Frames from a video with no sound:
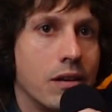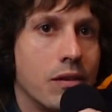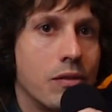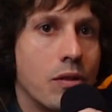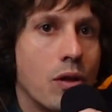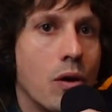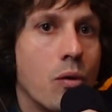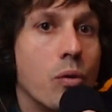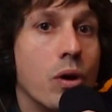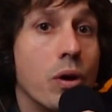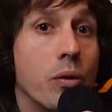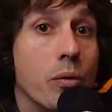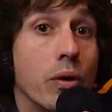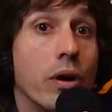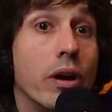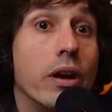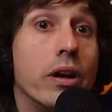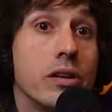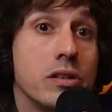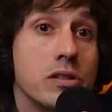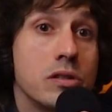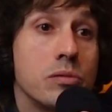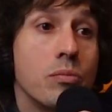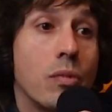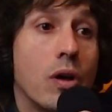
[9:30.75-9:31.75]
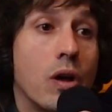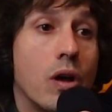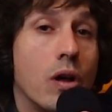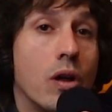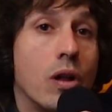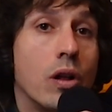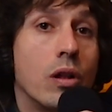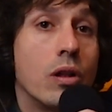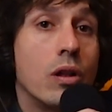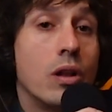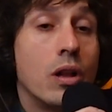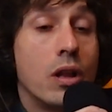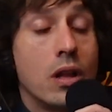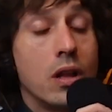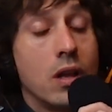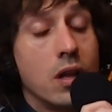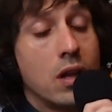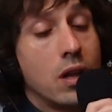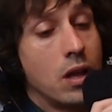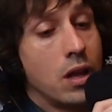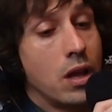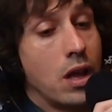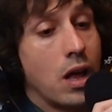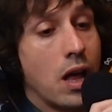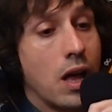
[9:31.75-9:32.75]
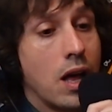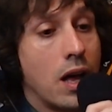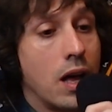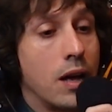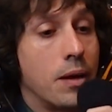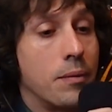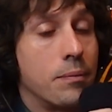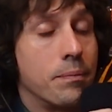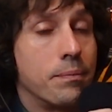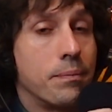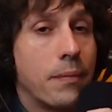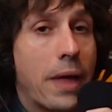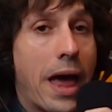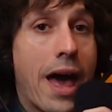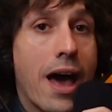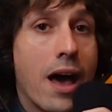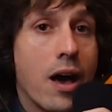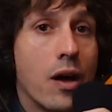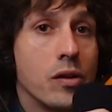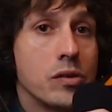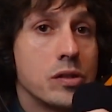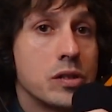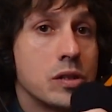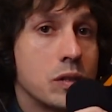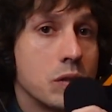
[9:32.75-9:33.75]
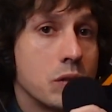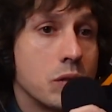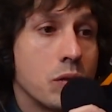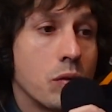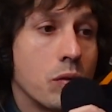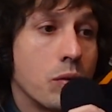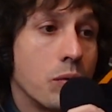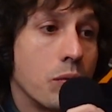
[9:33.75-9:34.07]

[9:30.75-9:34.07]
though we were in a small house,